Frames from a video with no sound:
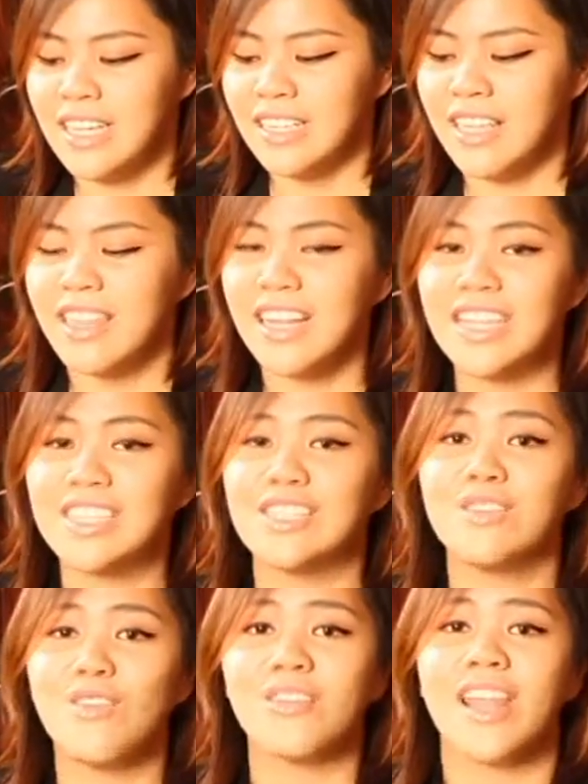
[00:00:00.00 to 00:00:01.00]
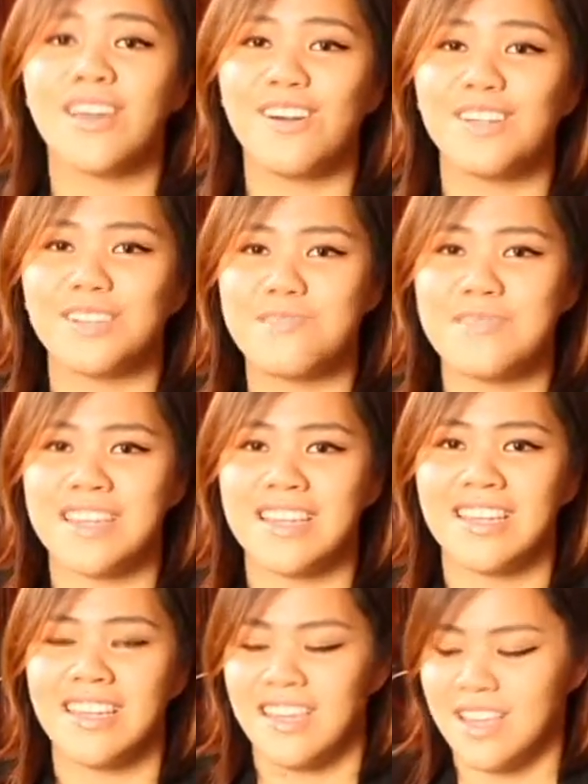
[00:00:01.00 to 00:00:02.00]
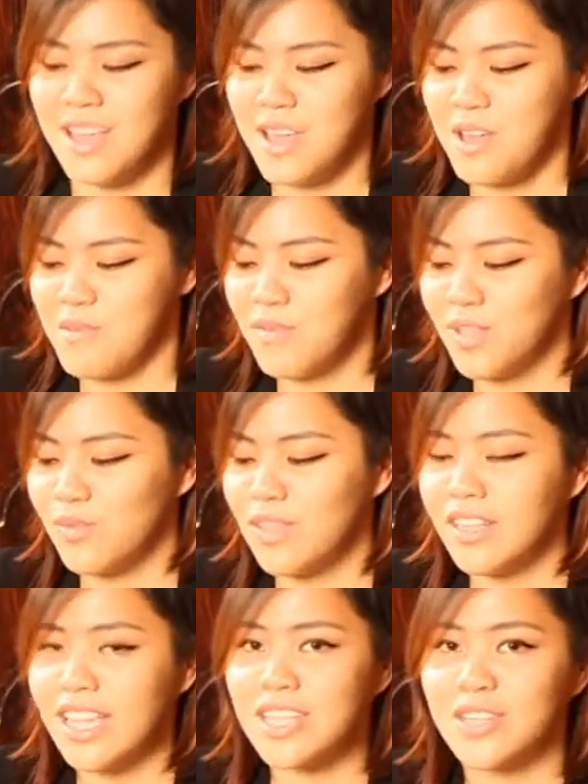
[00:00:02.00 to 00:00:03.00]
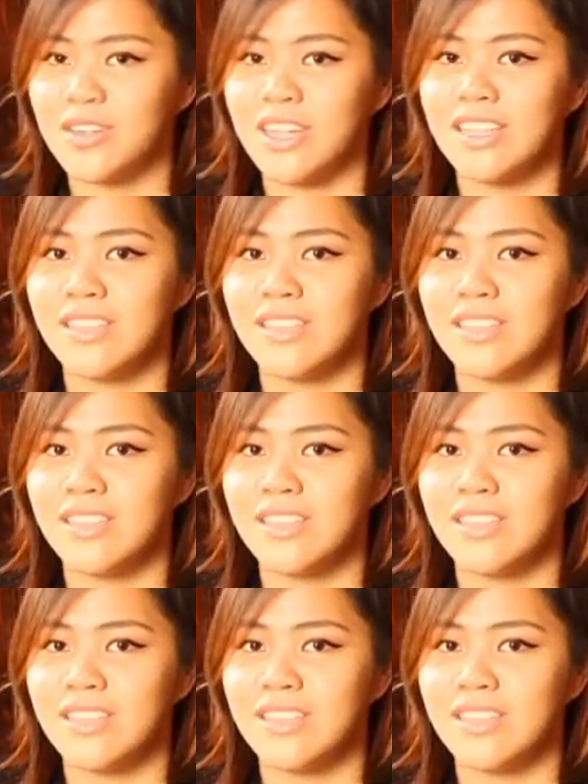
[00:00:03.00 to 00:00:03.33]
that there is no dichotomy between nature and